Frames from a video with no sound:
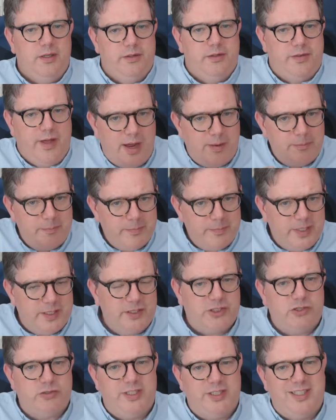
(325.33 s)
That
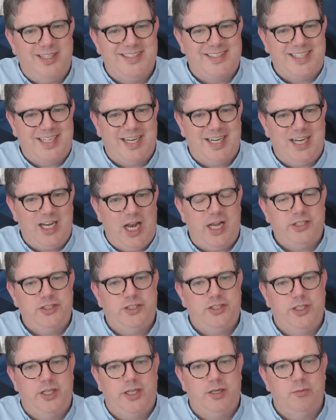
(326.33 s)
ministry is
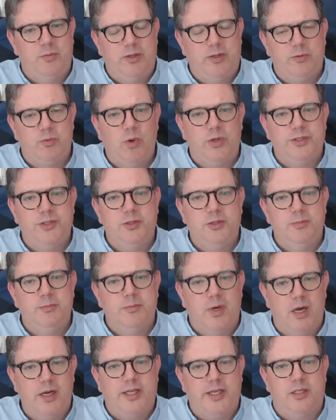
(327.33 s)
clashing with what you
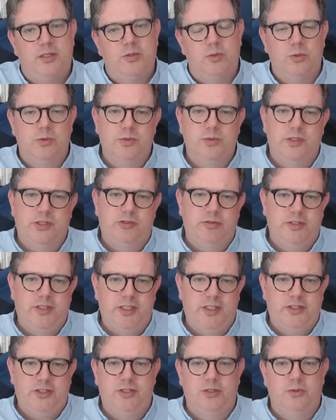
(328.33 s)
might call the
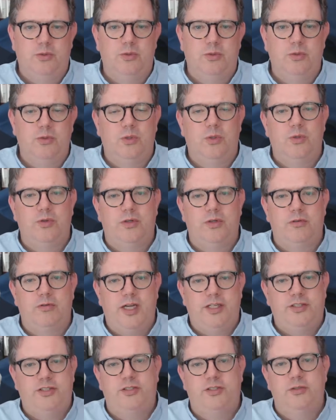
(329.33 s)
traditional or the
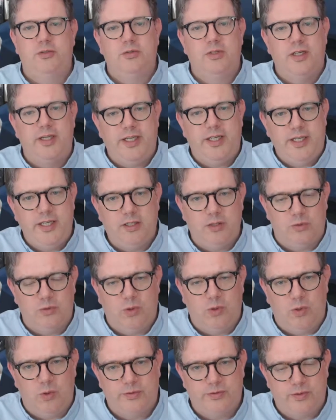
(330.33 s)
rational
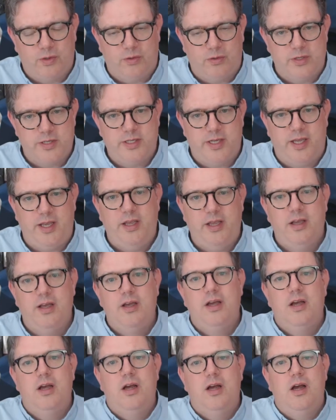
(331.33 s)
legal authority
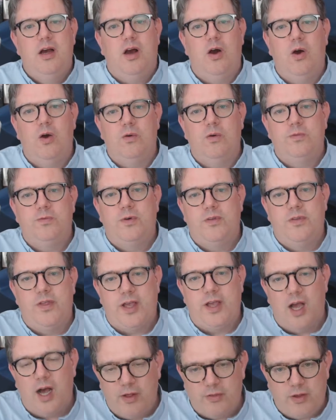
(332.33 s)
of
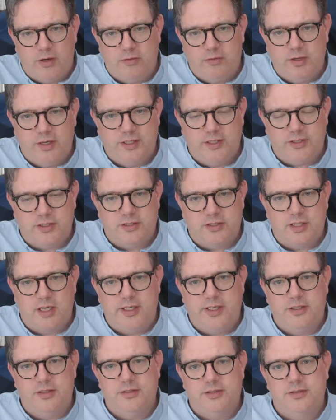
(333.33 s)
the other religious
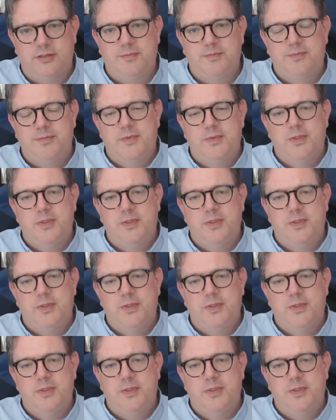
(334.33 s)
leaders.